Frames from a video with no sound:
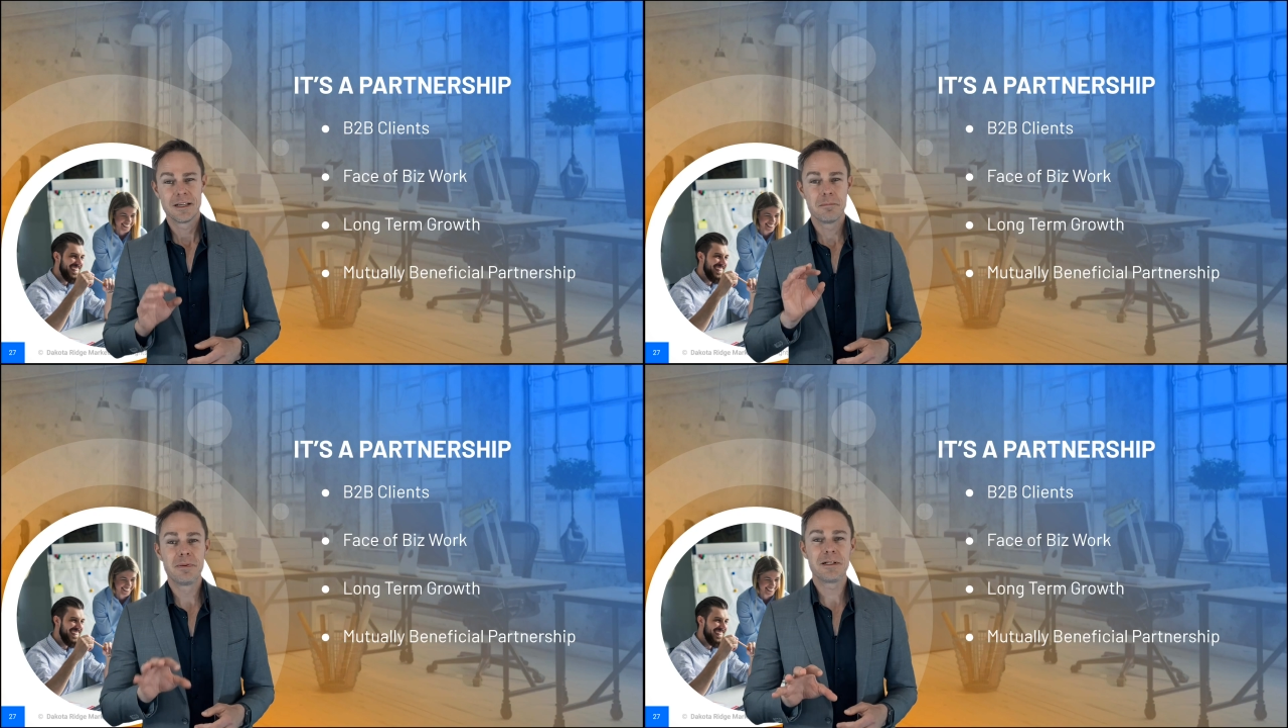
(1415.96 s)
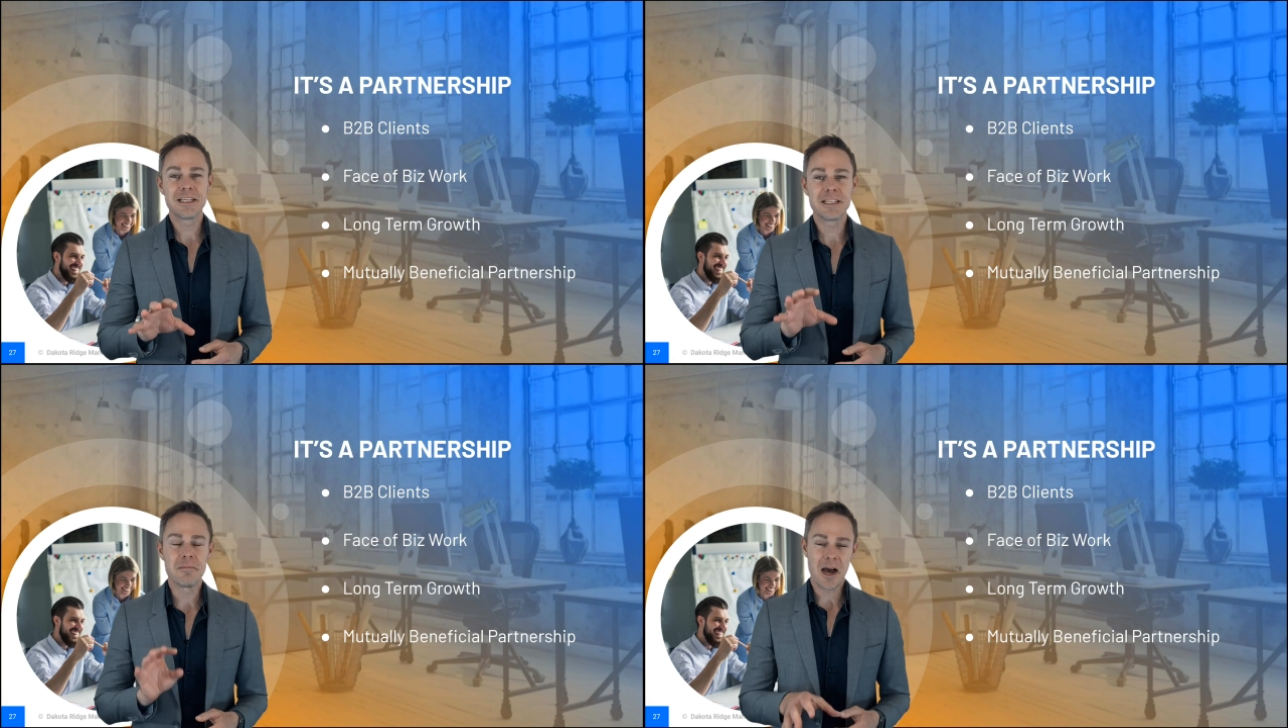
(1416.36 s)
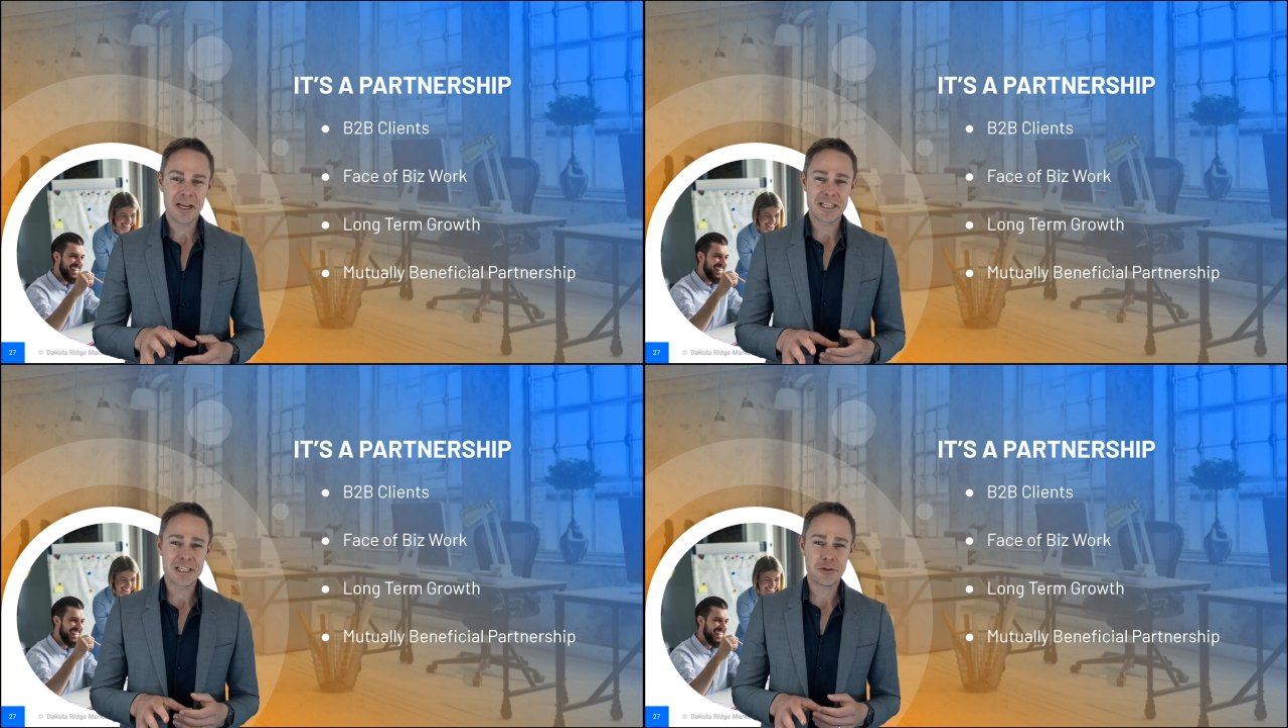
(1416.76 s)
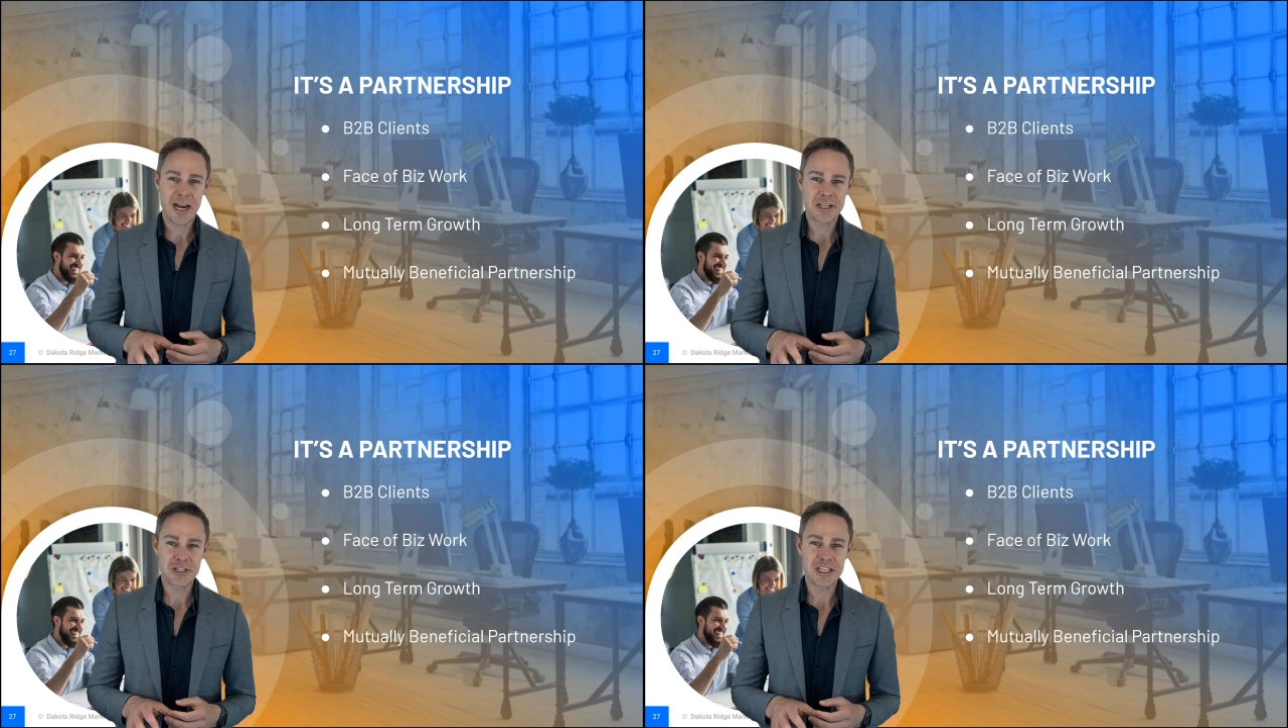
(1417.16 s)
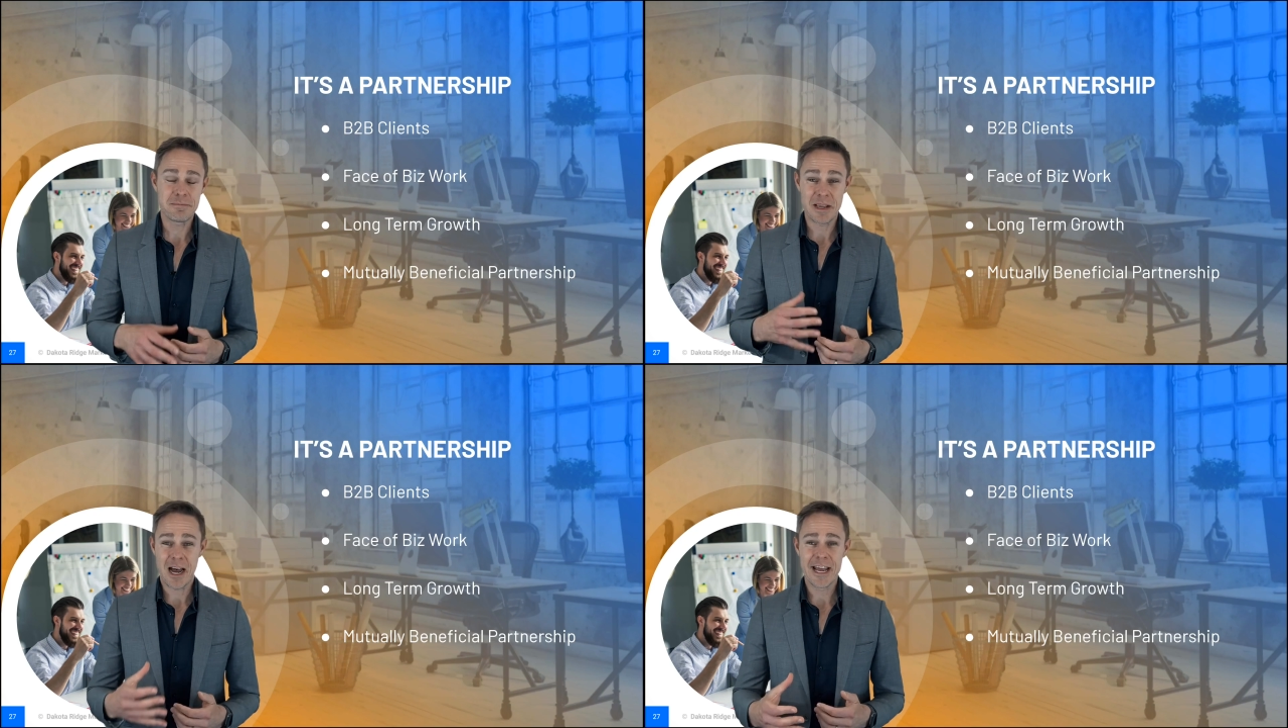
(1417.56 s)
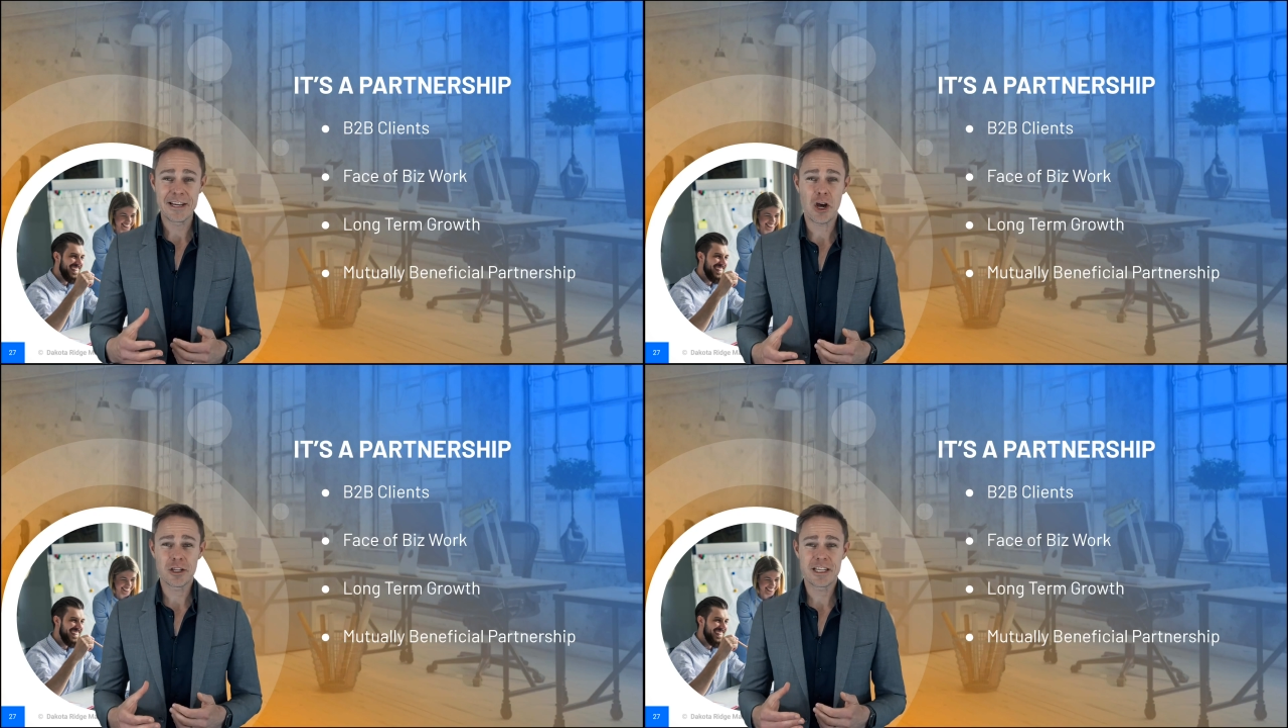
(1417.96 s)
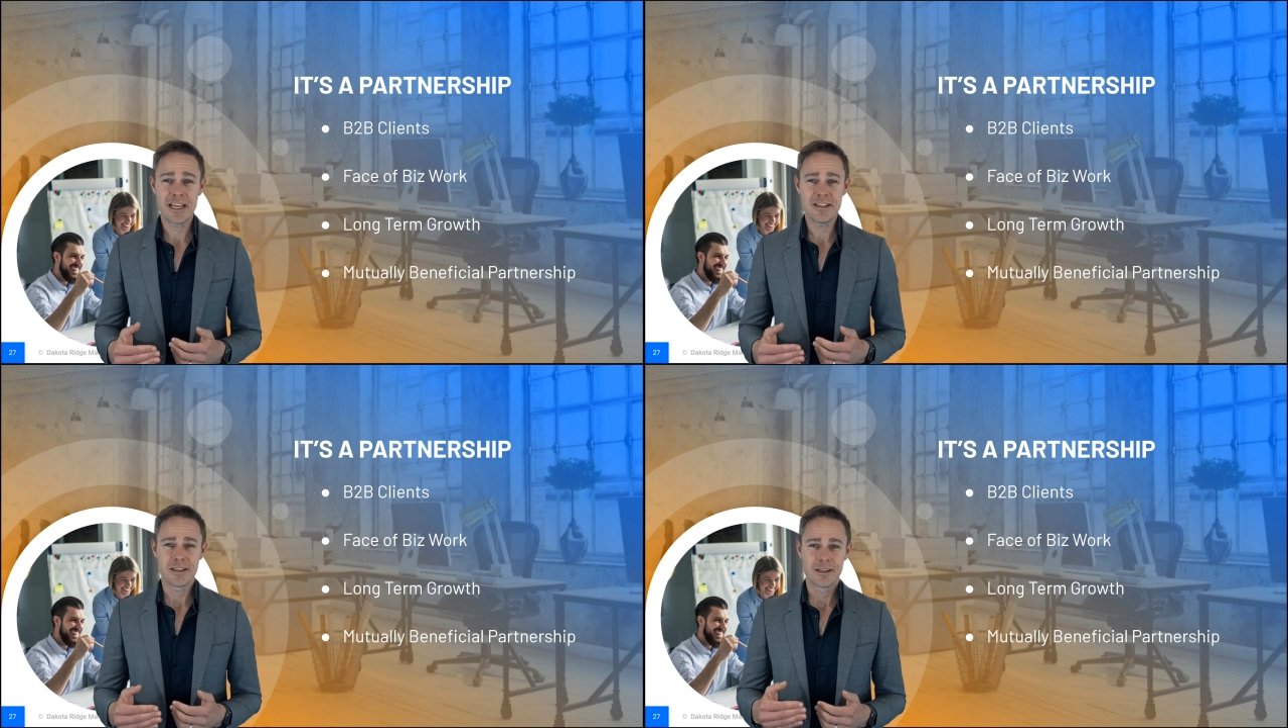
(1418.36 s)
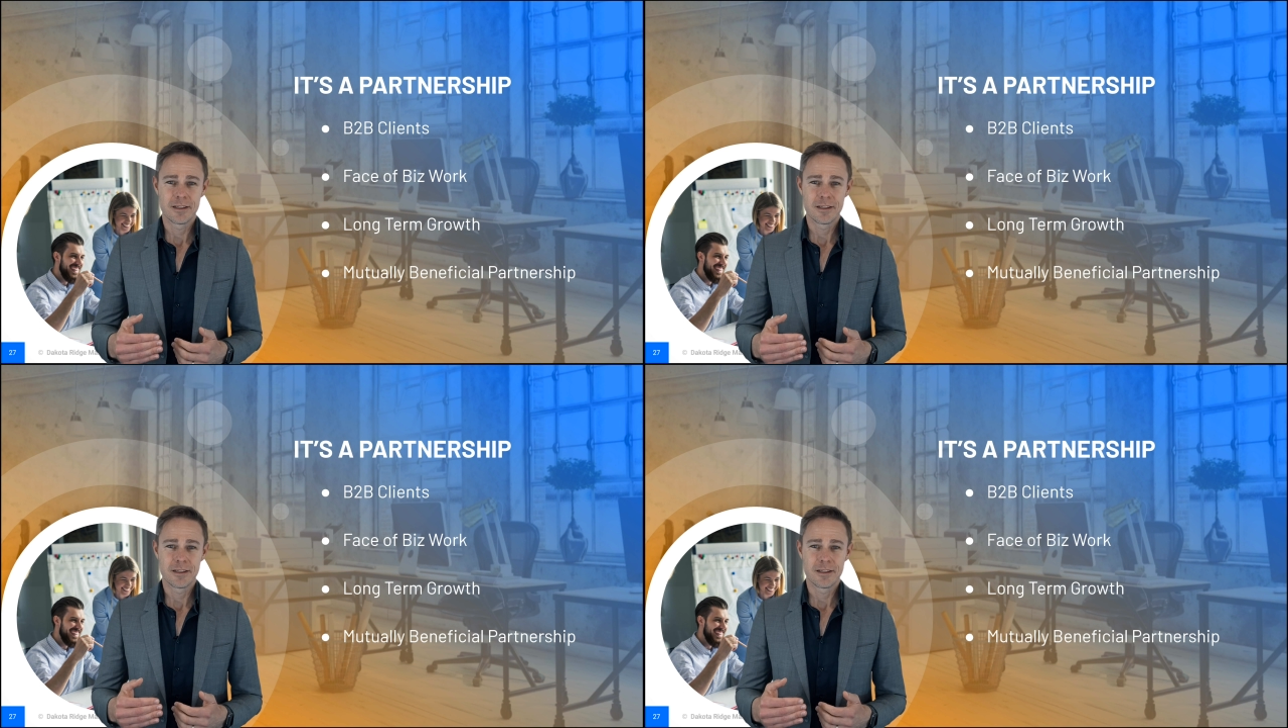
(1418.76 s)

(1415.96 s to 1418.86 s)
Building the marketing strategies behind content,